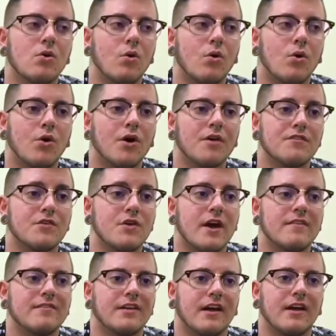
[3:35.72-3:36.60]
Or if you
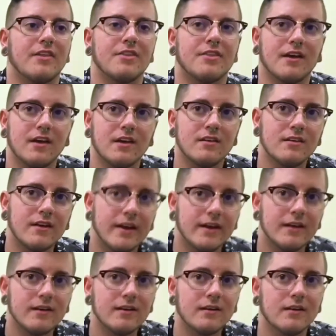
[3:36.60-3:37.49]
have like a thickened
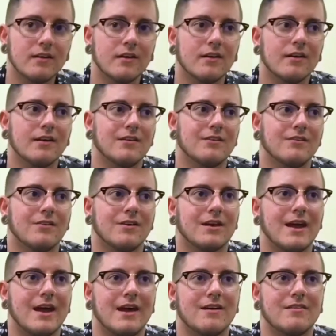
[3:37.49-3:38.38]
diet, you
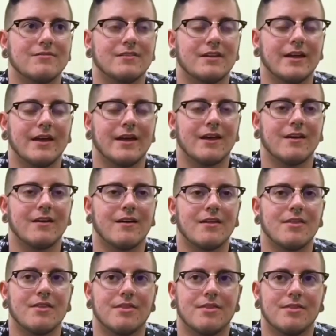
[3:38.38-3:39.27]
can have like
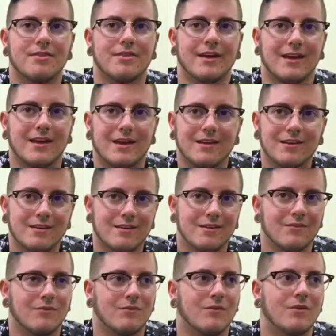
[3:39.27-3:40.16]
a
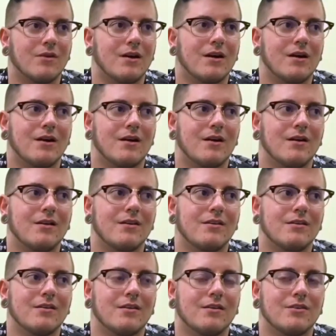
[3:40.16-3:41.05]
thickened uh,
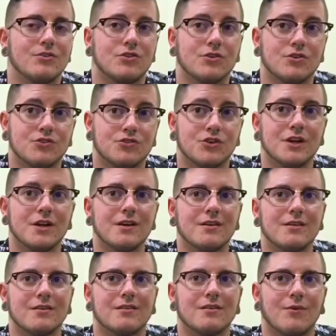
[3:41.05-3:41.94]

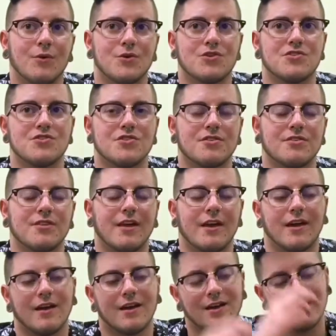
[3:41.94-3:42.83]
drink, which is just
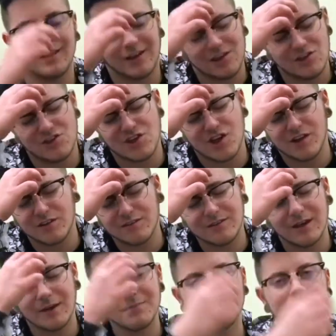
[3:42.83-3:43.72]
like kind of like a gel
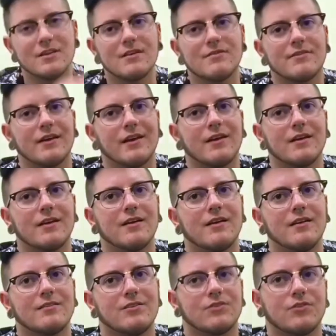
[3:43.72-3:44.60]
type stuff. Like
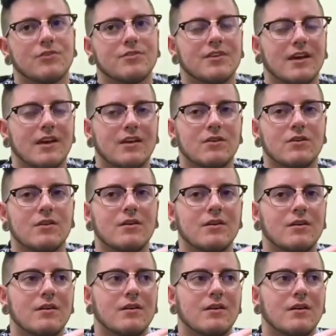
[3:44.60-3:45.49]
it's either a thickened
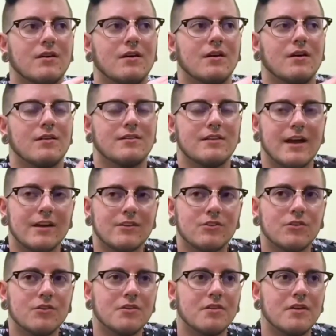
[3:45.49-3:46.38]

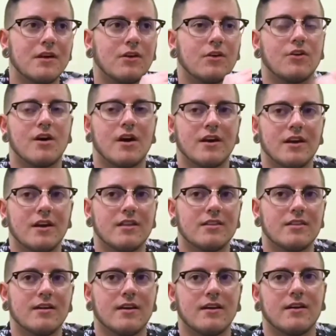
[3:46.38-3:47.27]
nectar thick or honey
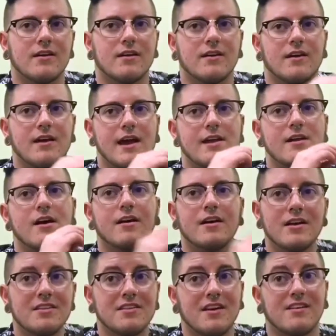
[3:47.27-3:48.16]
thick and
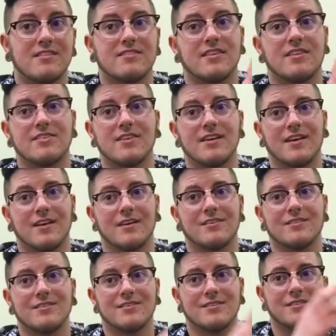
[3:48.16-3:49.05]
honey thick is the
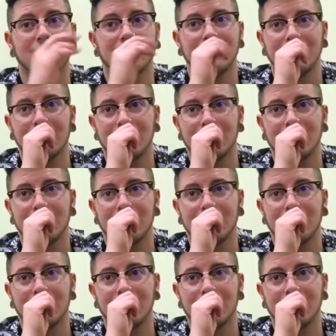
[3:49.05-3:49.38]
thickest.